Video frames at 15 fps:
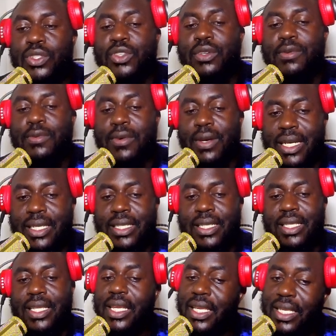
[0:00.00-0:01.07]
reflect
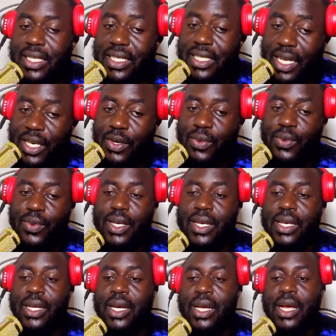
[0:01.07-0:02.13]
the
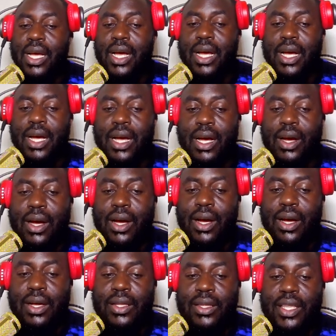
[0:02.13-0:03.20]
genuine
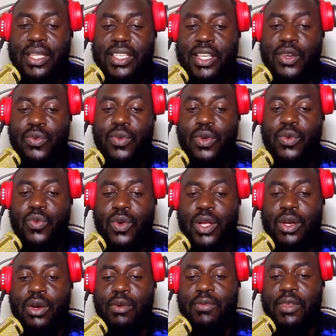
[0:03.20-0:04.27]

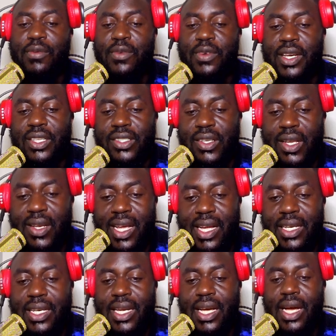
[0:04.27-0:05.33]
will of the
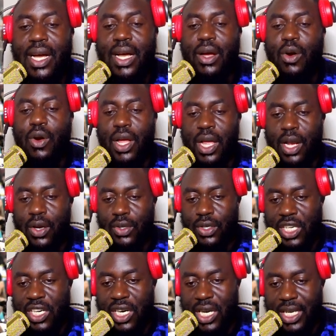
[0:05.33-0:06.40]
Venezuelan
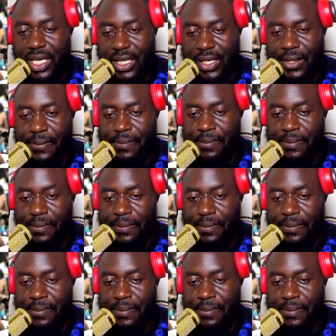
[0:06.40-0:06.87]
electorate.